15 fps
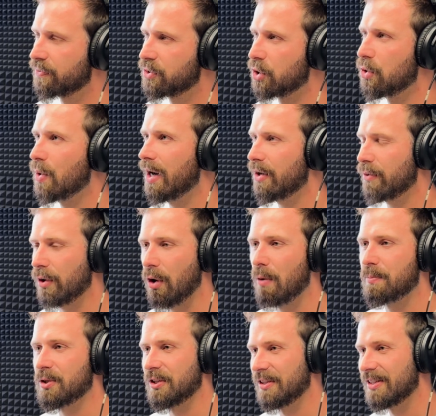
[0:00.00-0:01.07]
200
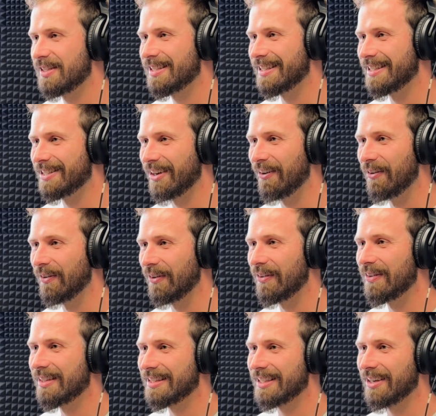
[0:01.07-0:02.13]
options in
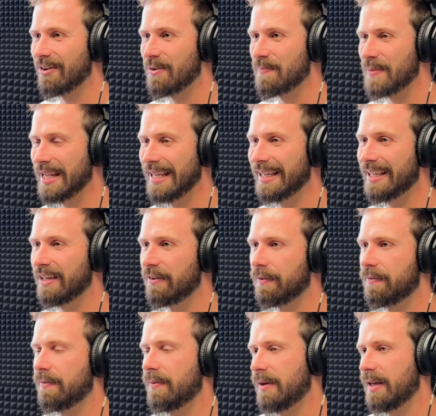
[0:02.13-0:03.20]
total to go pick
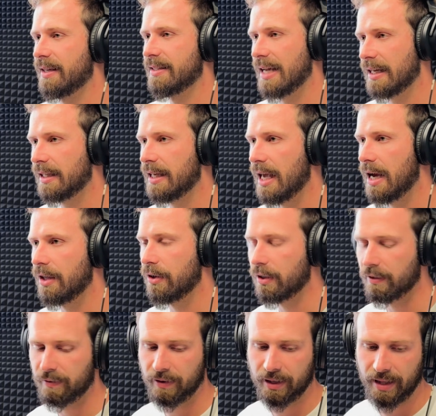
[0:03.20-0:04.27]
of exactly how you
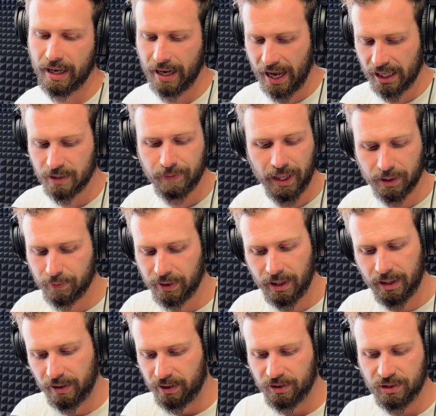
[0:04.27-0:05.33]
configure that aspect. But
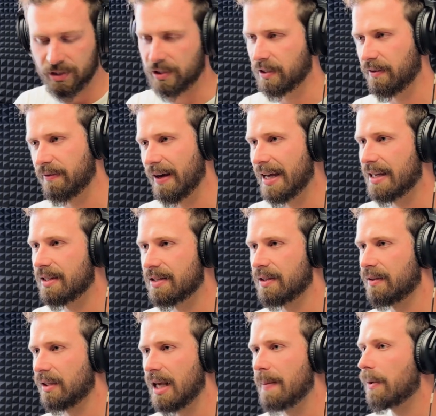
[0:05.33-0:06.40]
then it's just conveyors
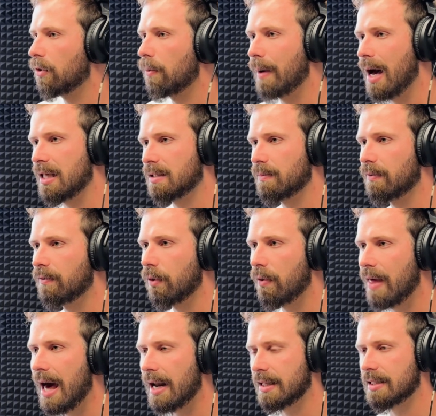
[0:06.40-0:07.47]
and chemical baths before
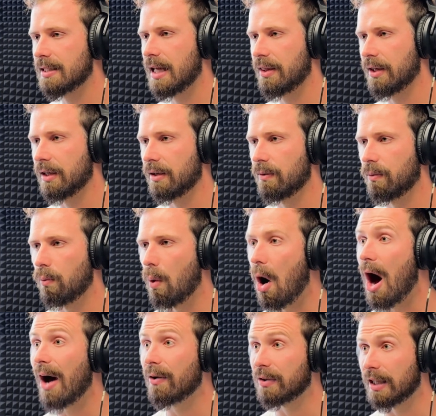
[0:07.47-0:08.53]
that. It's nothing
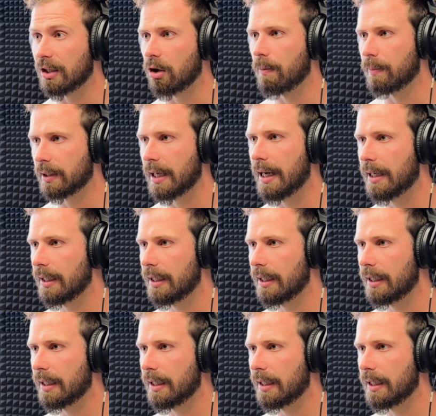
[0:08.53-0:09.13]
wildly complicated.